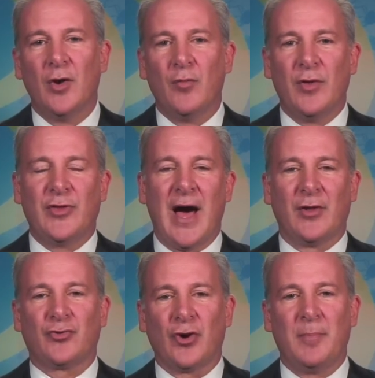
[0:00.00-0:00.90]
with
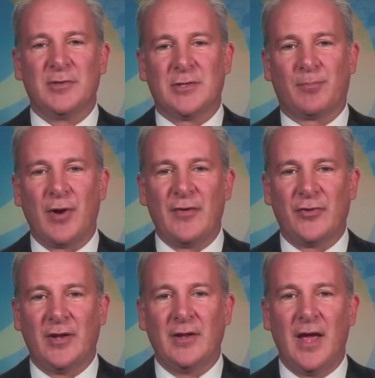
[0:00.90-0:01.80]
Donald Trump as the
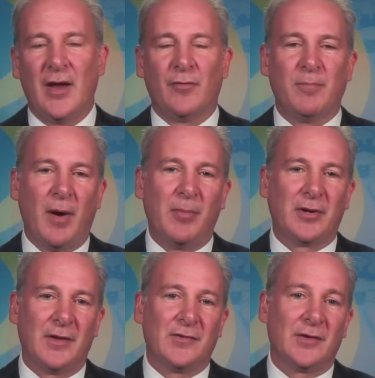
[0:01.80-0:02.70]
president and
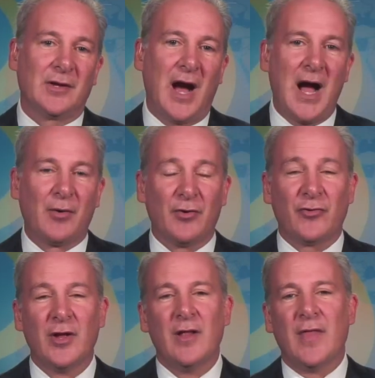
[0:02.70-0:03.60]
Republicans in
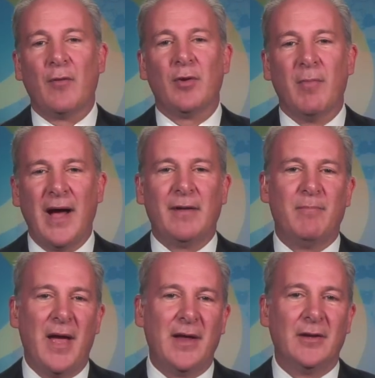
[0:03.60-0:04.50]
Congress than we might
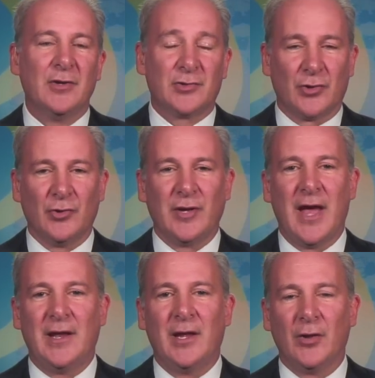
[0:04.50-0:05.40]
have been certainly
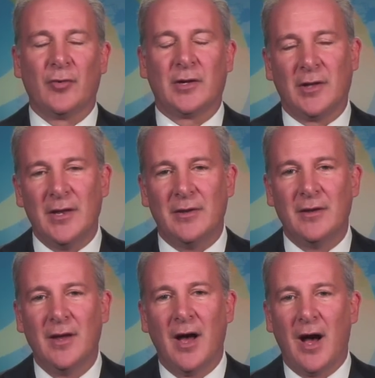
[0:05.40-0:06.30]
had Hillary Clinton
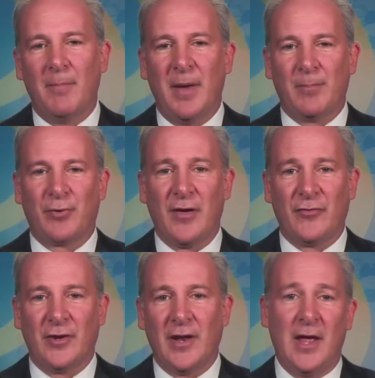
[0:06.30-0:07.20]
uh, been president,